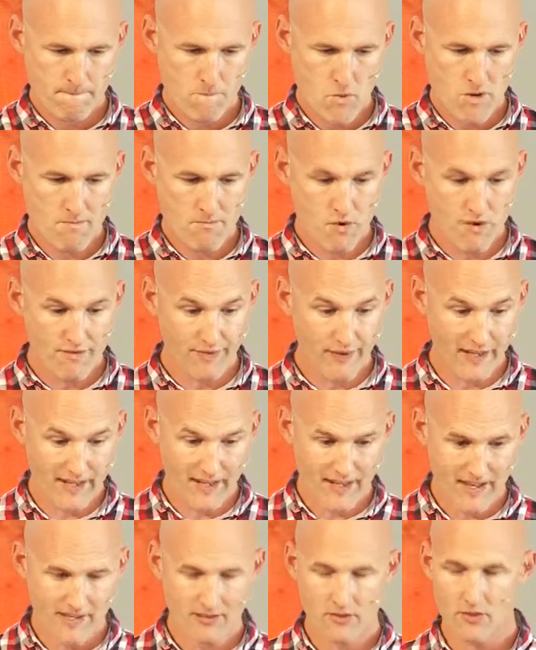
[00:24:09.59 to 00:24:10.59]
We're
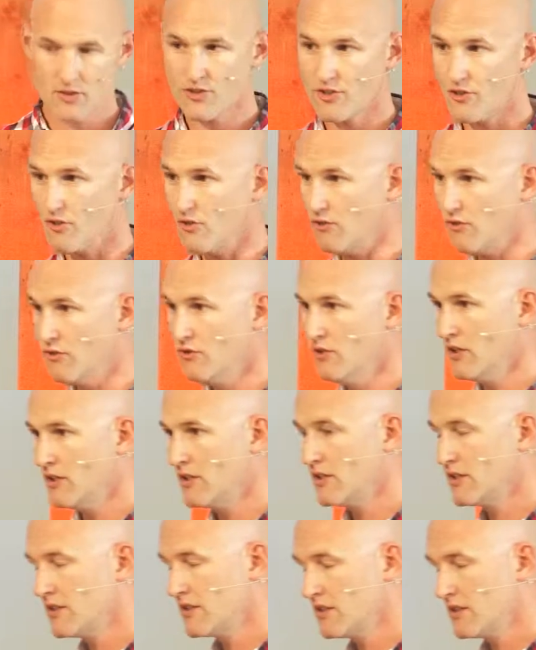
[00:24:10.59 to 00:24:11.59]
moving into
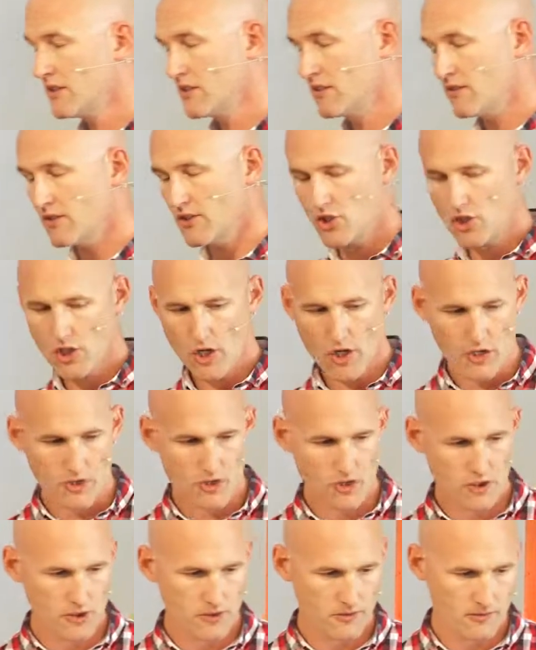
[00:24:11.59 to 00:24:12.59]
the
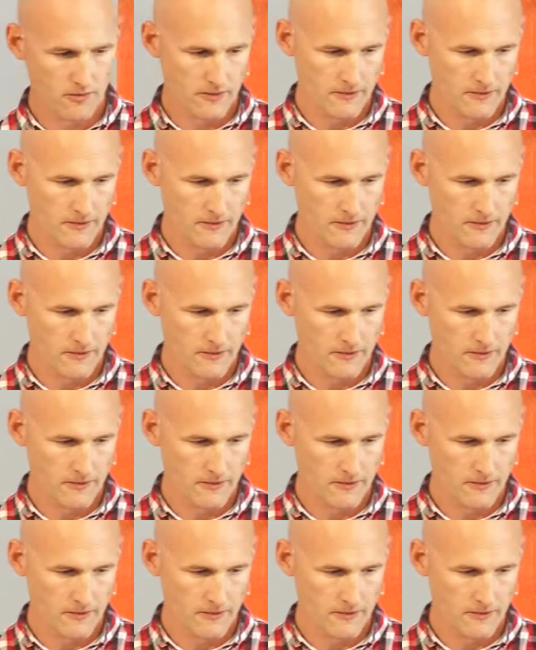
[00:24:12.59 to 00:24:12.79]
church.